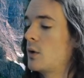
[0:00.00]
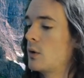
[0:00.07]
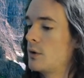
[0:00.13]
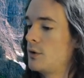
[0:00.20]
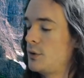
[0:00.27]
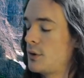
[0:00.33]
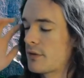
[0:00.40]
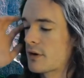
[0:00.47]

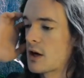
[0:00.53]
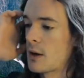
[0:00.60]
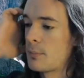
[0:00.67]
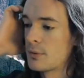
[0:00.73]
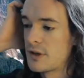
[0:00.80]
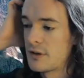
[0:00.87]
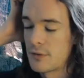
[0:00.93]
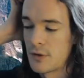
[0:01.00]
you have a
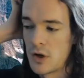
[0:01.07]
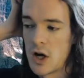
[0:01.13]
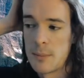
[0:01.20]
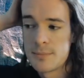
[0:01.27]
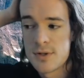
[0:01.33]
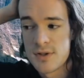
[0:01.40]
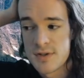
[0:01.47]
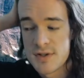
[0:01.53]
couple different
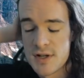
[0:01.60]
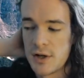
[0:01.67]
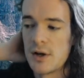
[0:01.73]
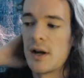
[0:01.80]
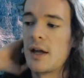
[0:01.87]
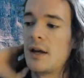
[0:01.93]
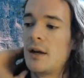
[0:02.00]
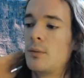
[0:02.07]
options here,
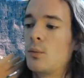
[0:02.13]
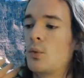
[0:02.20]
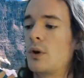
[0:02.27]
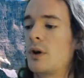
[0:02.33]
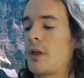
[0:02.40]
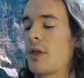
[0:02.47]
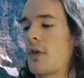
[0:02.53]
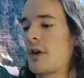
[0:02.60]
and one
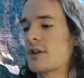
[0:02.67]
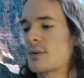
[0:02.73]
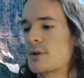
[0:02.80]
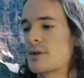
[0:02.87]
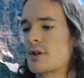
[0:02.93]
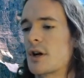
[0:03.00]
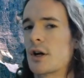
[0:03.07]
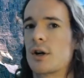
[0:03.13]
of the things
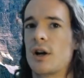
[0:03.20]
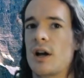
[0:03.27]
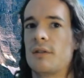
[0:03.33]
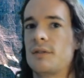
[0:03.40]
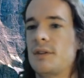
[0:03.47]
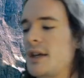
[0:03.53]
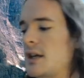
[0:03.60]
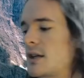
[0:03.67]
with
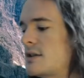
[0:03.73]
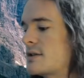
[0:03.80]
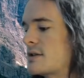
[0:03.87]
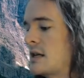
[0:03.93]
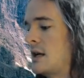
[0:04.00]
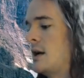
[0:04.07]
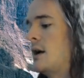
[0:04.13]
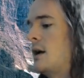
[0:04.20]
StarCraft
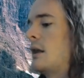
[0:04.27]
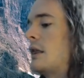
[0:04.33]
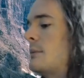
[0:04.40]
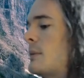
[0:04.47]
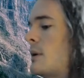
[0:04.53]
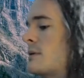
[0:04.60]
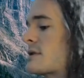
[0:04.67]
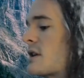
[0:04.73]
is the
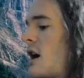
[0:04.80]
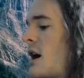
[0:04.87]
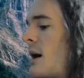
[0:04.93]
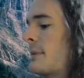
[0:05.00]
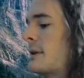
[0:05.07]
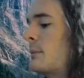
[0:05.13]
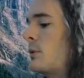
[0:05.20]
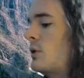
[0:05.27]
most
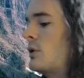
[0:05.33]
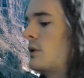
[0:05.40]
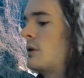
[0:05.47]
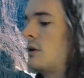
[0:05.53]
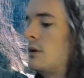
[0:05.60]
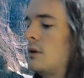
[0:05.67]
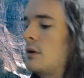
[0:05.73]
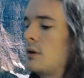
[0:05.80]
optimal
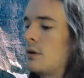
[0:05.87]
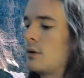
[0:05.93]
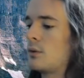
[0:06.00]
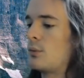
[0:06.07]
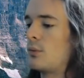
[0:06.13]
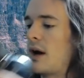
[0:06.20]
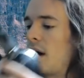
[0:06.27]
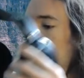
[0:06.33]

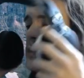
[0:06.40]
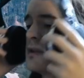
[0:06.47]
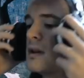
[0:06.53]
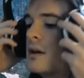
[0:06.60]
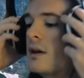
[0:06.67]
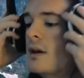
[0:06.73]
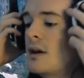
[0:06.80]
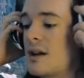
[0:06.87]
route
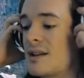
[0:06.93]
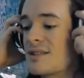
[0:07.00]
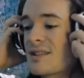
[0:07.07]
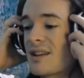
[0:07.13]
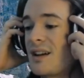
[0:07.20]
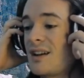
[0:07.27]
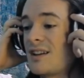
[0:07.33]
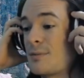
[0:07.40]
is
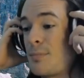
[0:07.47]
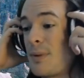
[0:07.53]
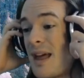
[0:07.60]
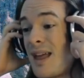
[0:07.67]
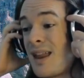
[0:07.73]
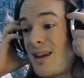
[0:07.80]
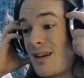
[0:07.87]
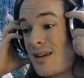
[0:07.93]
going to
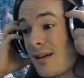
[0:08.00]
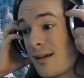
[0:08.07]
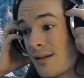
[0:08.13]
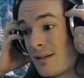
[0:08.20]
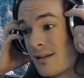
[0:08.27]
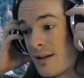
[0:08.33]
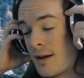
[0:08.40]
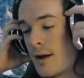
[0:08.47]
depend
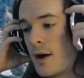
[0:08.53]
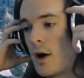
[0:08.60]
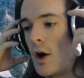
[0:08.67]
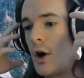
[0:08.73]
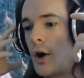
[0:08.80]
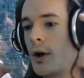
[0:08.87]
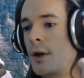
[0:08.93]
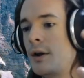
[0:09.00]

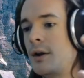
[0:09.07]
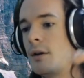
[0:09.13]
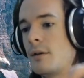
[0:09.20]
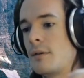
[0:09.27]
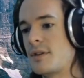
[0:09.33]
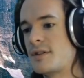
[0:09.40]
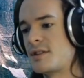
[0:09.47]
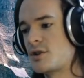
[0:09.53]
on
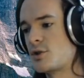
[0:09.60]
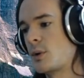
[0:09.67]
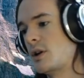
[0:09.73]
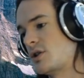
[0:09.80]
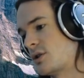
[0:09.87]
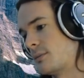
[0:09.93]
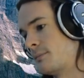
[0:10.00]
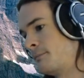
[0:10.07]
the
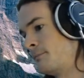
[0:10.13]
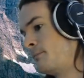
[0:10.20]
situation.